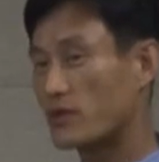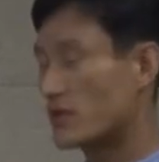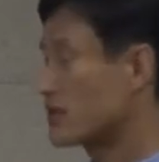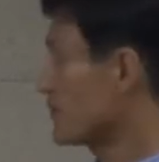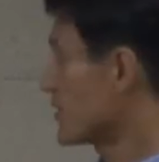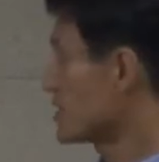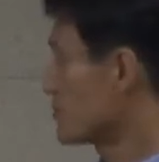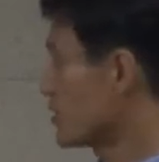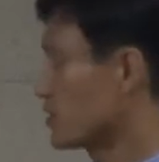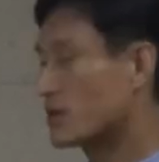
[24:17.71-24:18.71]
the difference
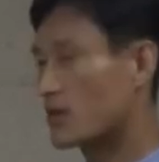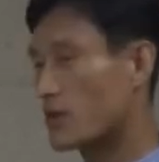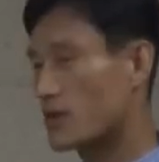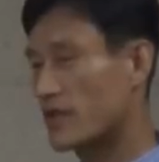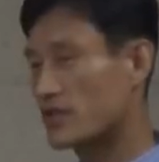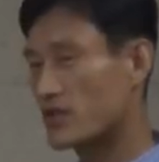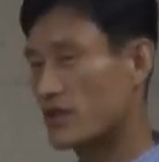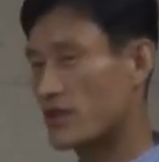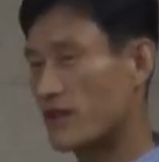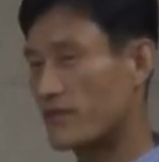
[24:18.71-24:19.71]
between the correlation
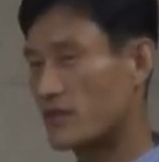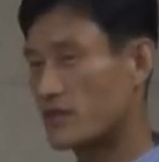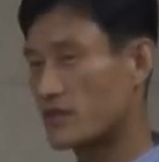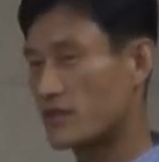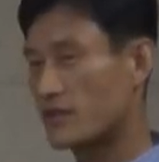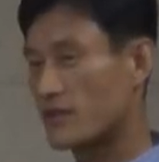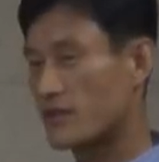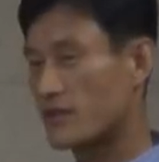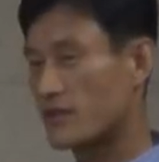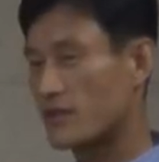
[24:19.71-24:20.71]
and convolution?
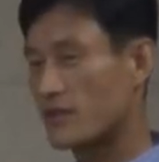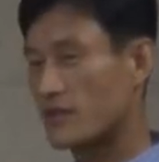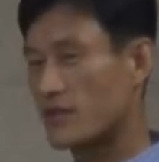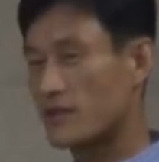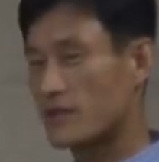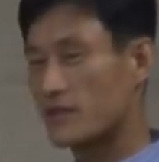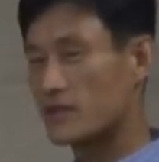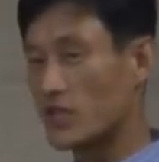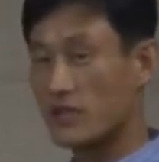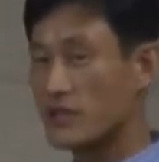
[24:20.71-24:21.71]

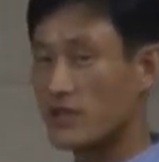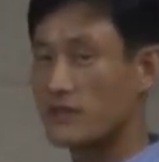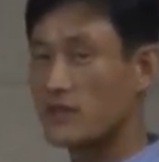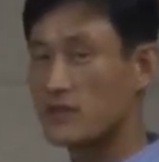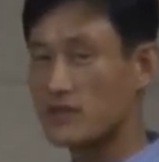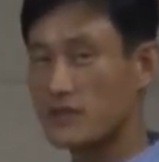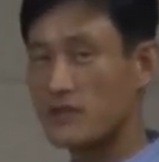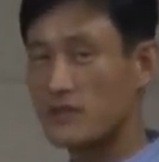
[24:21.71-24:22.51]
General convolution.